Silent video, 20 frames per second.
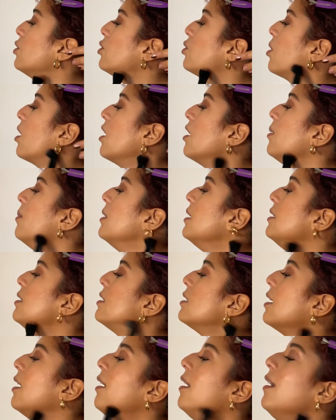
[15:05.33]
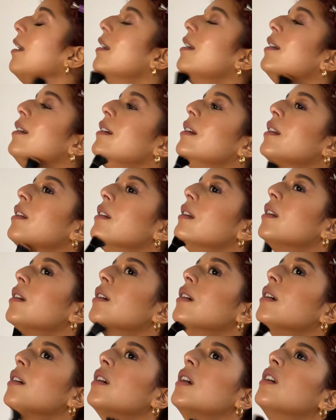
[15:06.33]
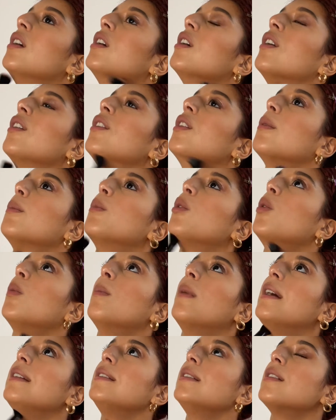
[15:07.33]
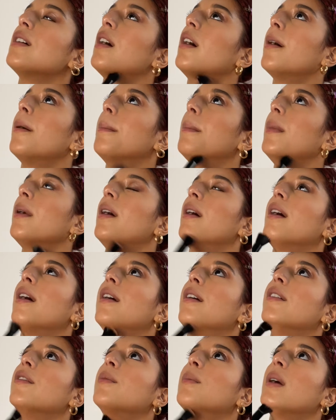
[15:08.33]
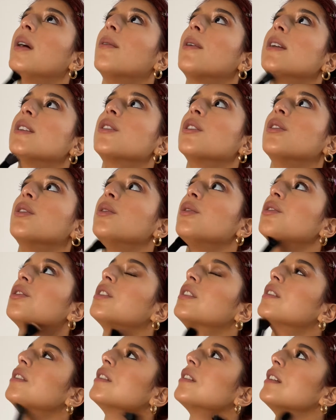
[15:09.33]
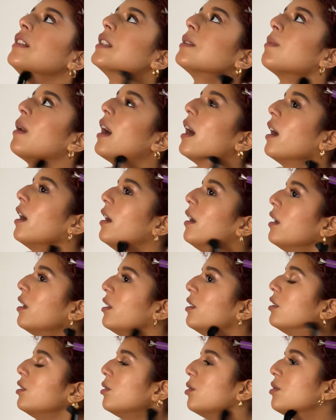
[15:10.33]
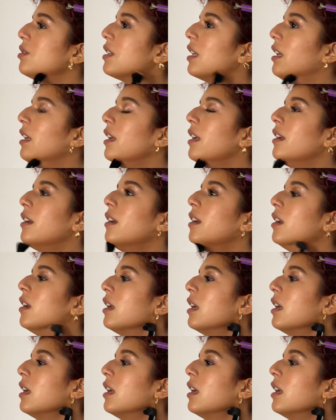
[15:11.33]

try to maintain the momentum of my resolutions is by using